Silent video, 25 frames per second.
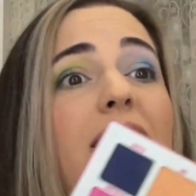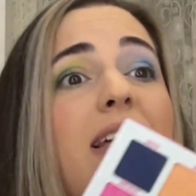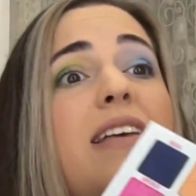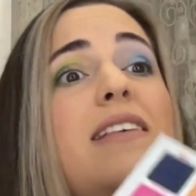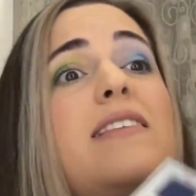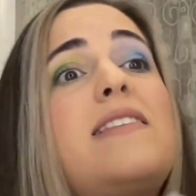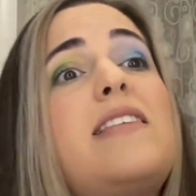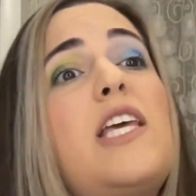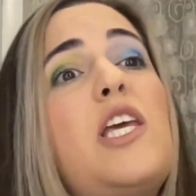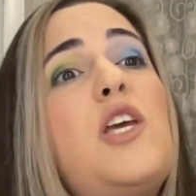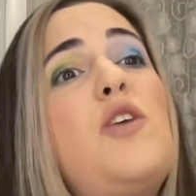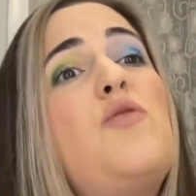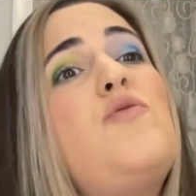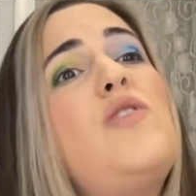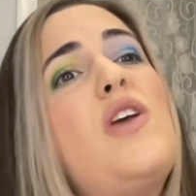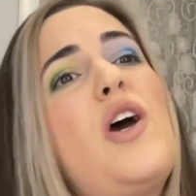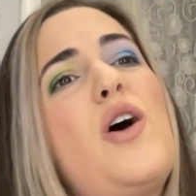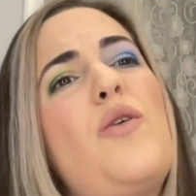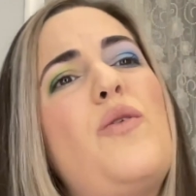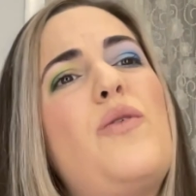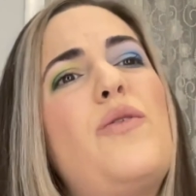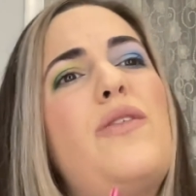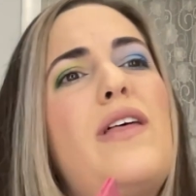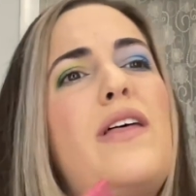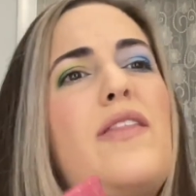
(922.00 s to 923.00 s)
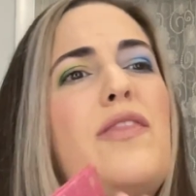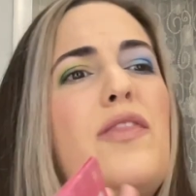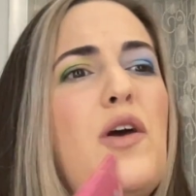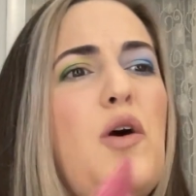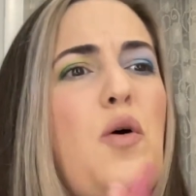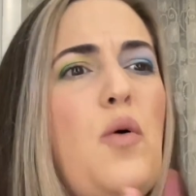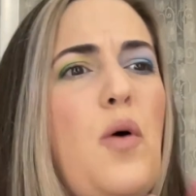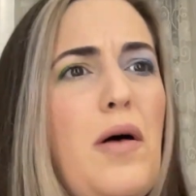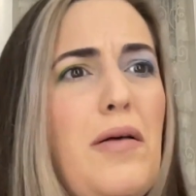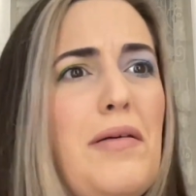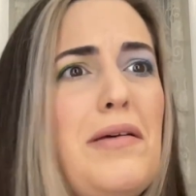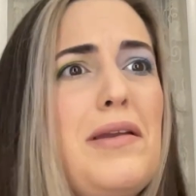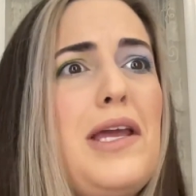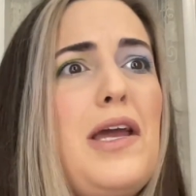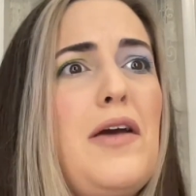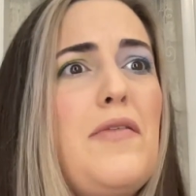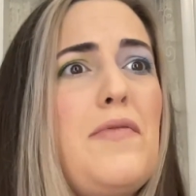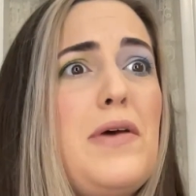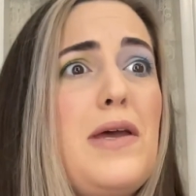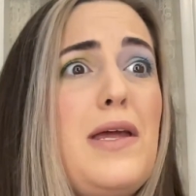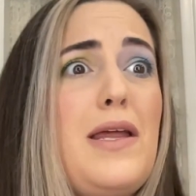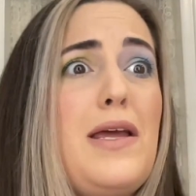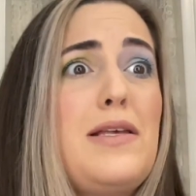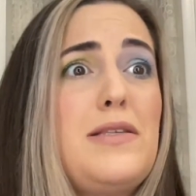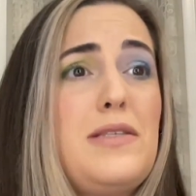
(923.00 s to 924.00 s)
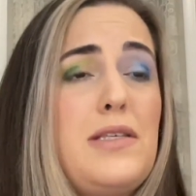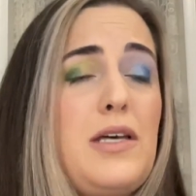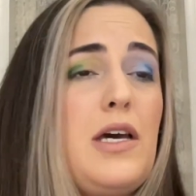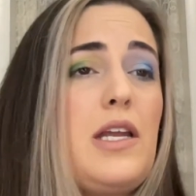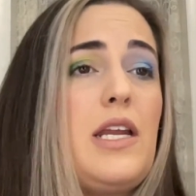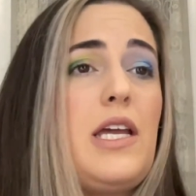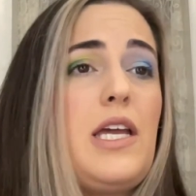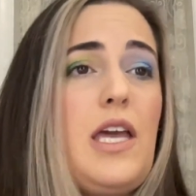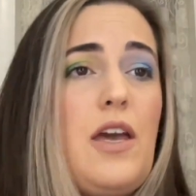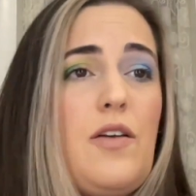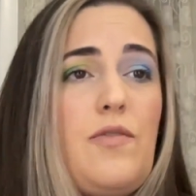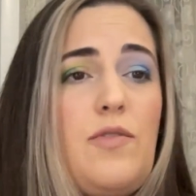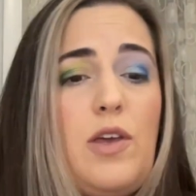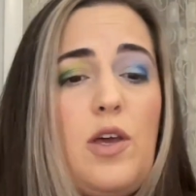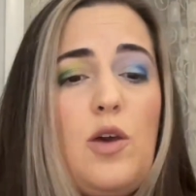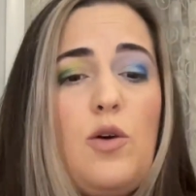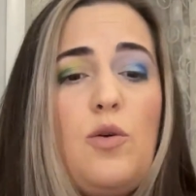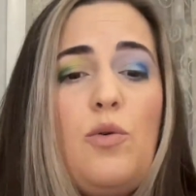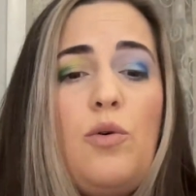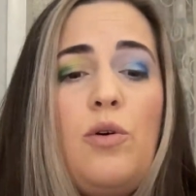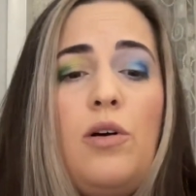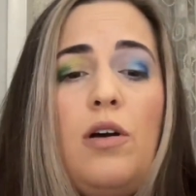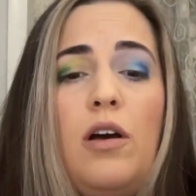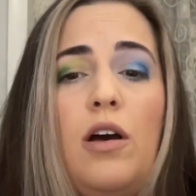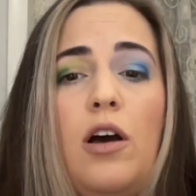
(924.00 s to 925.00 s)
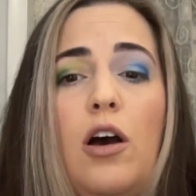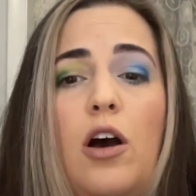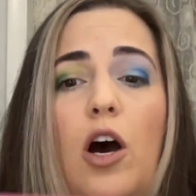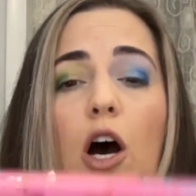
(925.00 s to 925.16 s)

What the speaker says: like this that you know that the quality of it is going to give you